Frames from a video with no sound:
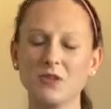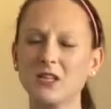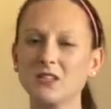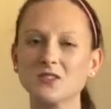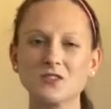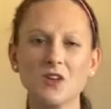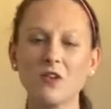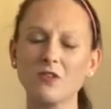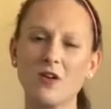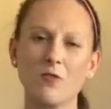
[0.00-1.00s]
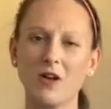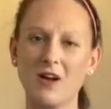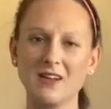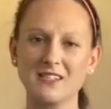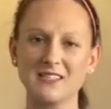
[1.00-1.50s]
But that's so not
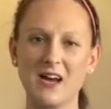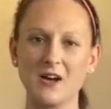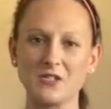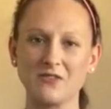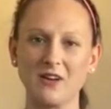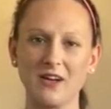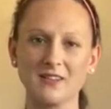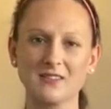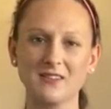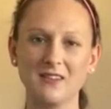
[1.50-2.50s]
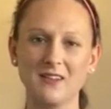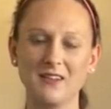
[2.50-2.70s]
what God desires of us.